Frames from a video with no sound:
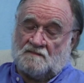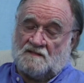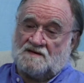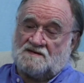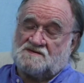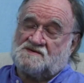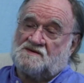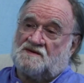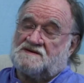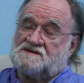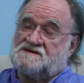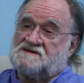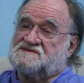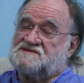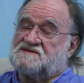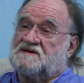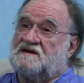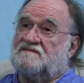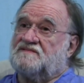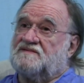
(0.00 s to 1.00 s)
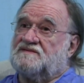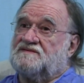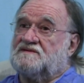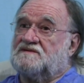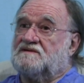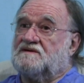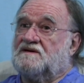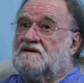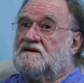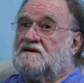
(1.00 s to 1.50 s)
So I discovered
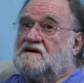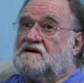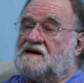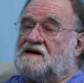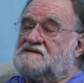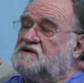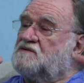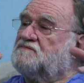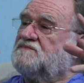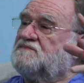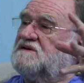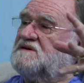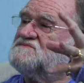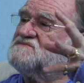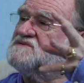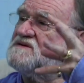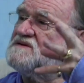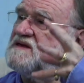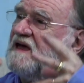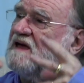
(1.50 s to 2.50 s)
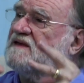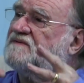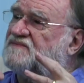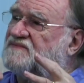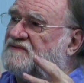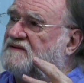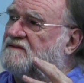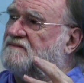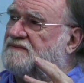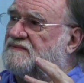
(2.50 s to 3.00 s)
that I don't need to get
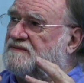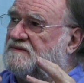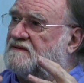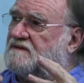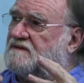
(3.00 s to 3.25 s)
something.